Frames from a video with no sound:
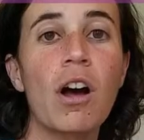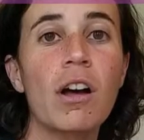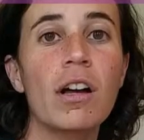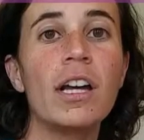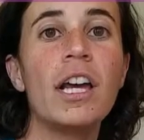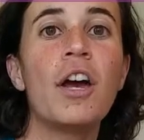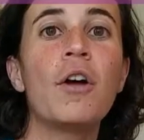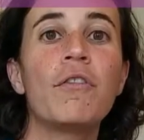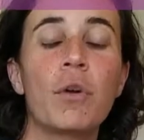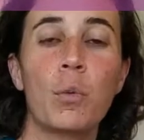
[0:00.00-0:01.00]
call
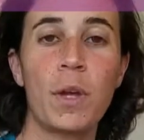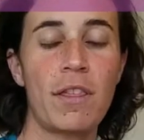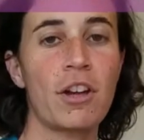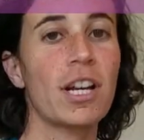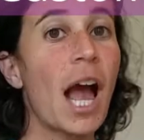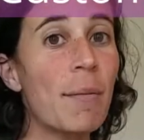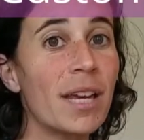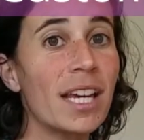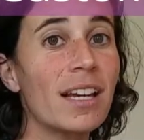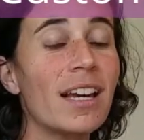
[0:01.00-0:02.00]
for when they're
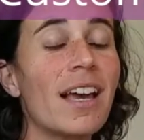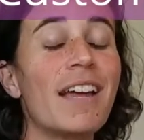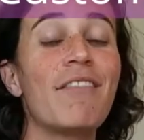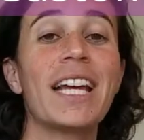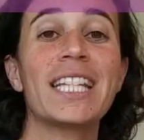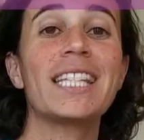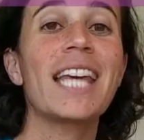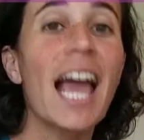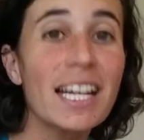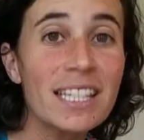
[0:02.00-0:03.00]
coming, advanced
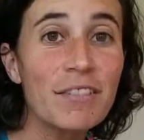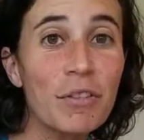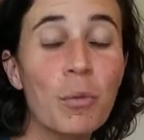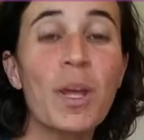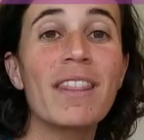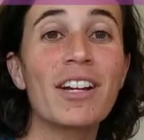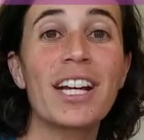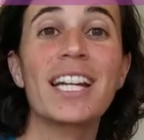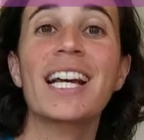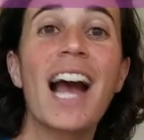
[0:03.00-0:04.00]
text for when they're
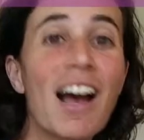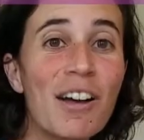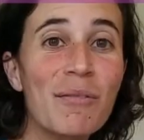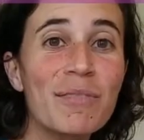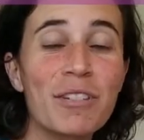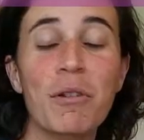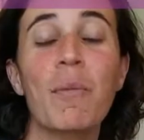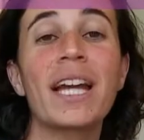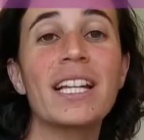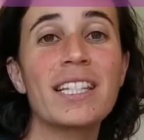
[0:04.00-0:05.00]
going to come to
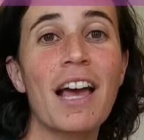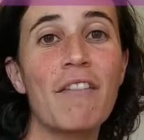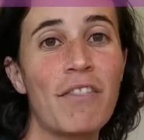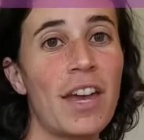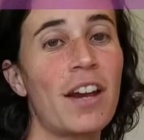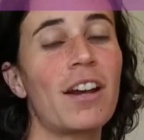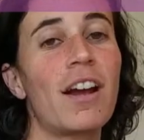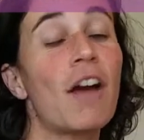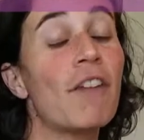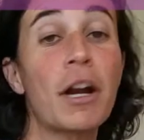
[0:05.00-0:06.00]
remind us up
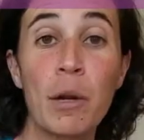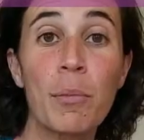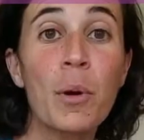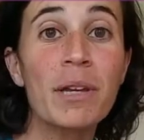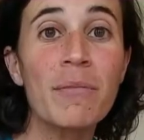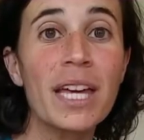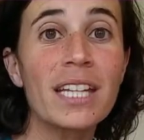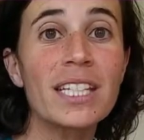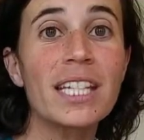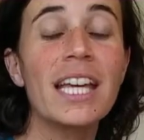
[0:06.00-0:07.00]
there of our
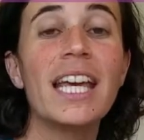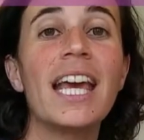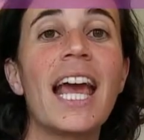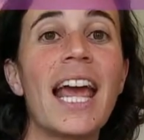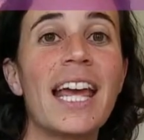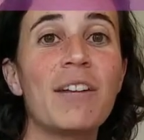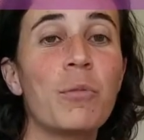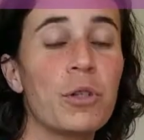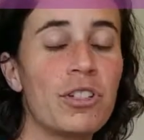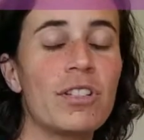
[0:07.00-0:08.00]
appointment.
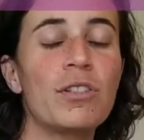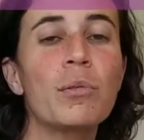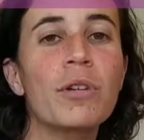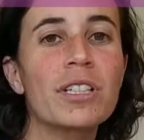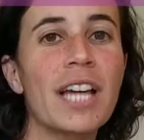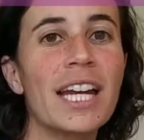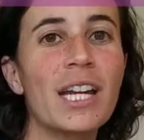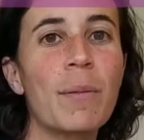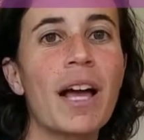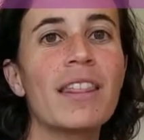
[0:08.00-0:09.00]
And we're just super
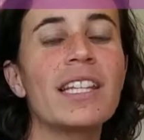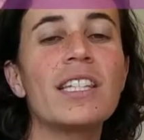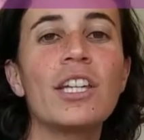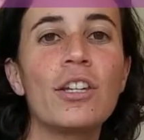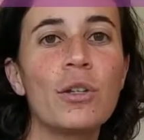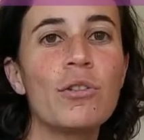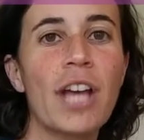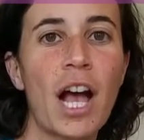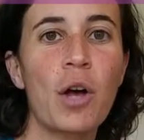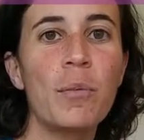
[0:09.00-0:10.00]
excited about this
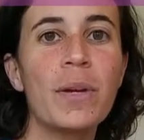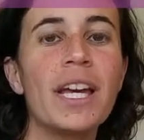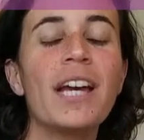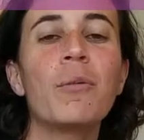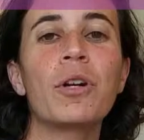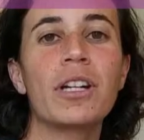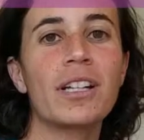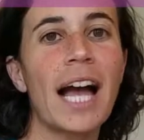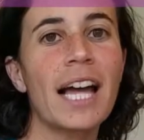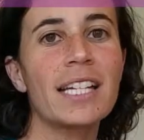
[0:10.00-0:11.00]
huge help.
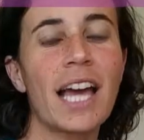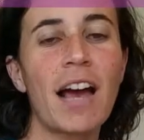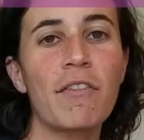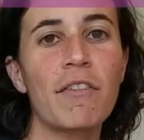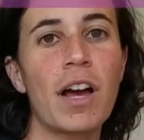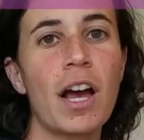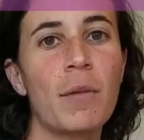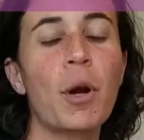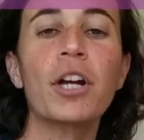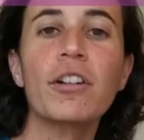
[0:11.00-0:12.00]
We're glad to have
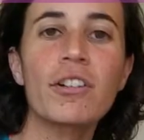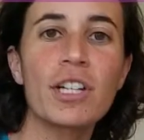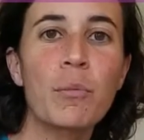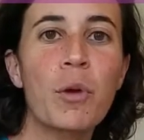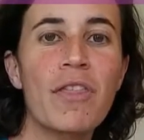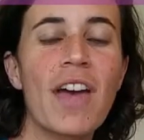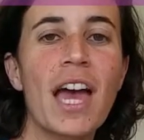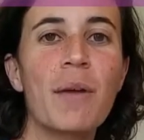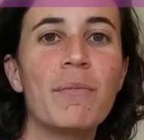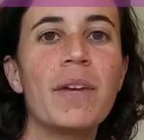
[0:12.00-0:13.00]
a partnership with
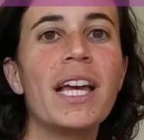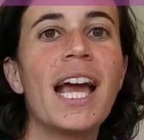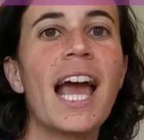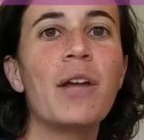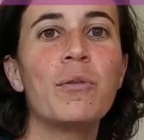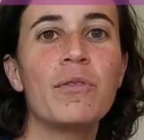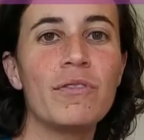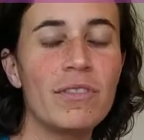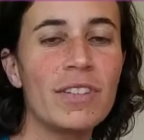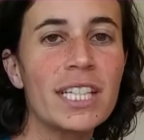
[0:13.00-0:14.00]
them,
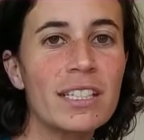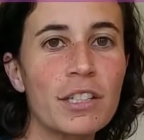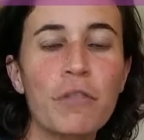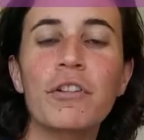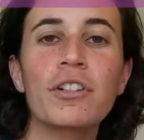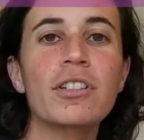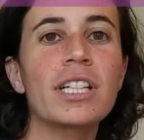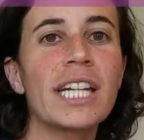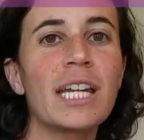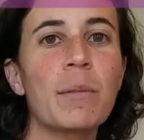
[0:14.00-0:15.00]
and this is our first
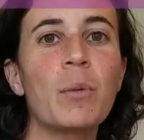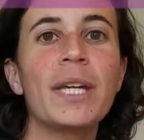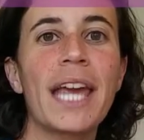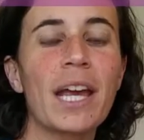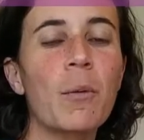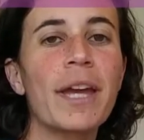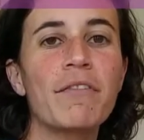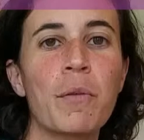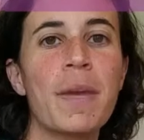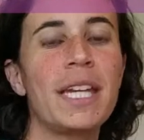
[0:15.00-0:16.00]
cleaning, but we can't
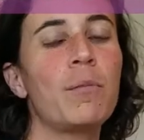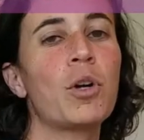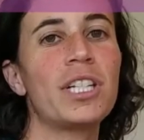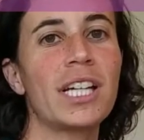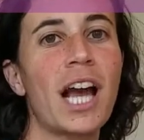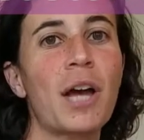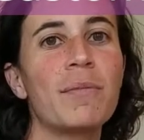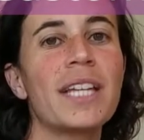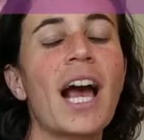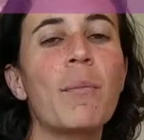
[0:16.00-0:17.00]
wait for many more to
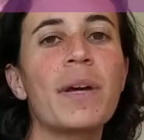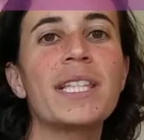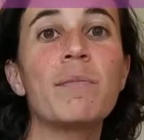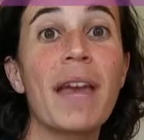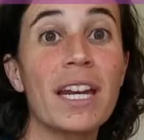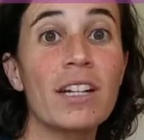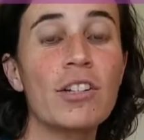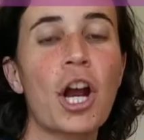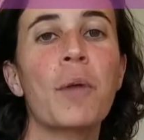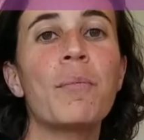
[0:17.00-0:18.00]
come to help us
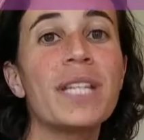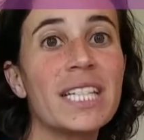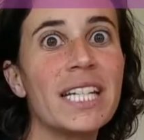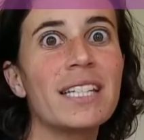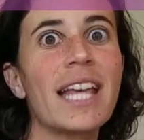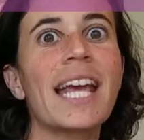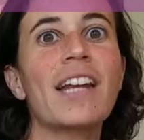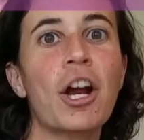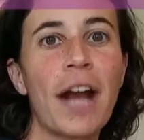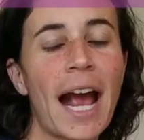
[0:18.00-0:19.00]
manage our business
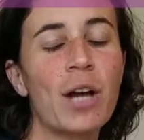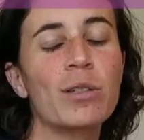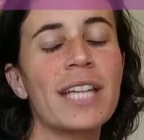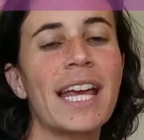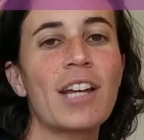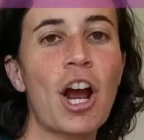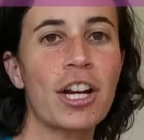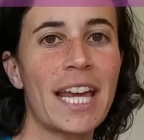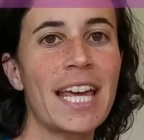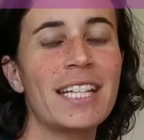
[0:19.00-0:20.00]
and our house and
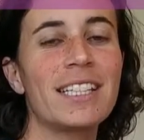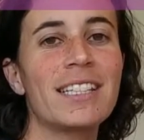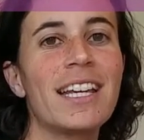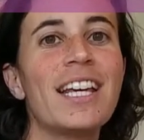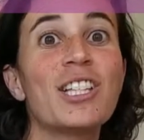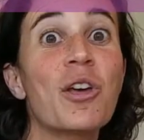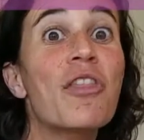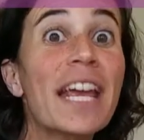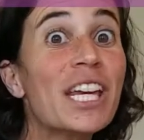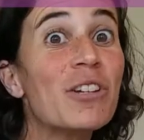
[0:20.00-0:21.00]
our kids.
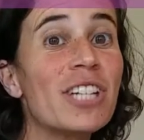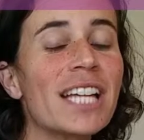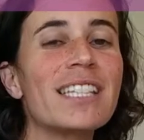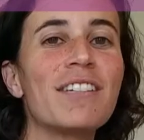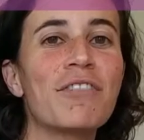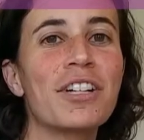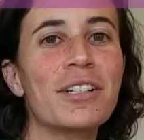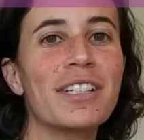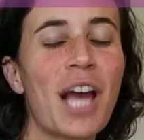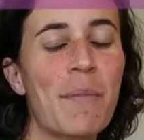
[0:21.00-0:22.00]
So thank you, Jessie,
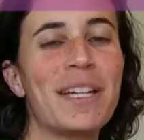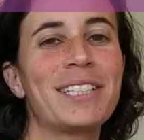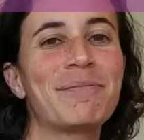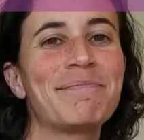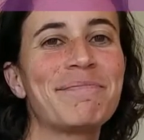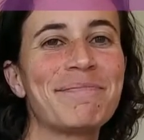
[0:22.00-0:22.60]
for coming.